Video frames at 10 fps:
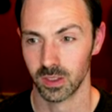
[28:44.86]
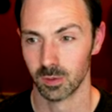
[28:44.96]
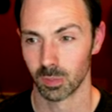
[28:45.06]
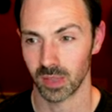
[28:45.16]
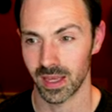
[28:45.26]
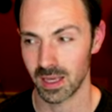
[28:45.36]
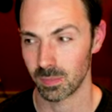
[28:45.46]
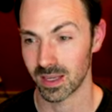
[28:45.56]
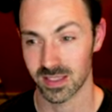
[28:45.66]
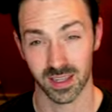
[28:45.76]
play it,
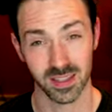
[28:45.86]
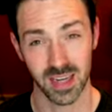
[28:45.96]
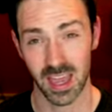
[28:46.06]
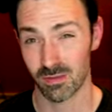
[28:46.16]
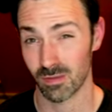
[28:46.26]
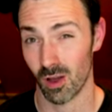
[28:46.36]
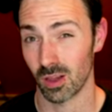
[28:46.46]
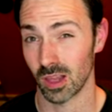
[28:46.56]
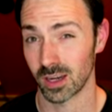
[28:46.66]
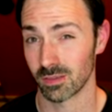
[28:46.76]
because it doesn't have a
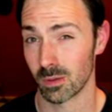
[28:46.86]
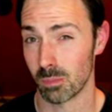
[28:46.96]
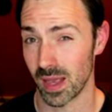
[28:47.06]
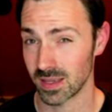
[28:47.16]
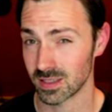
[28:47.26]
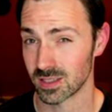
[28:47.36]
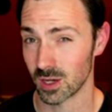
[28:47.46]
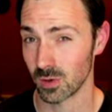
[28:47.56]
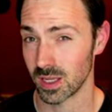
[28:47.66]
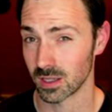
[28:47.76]
lot of the best
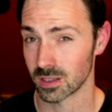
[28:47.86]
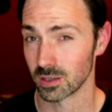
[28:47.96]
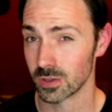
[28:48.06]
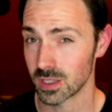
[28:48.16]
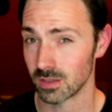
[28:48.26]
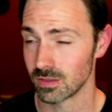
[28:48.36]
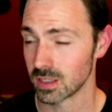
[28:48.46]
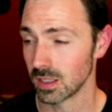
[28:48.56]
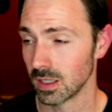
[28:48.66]
Sony exclusives,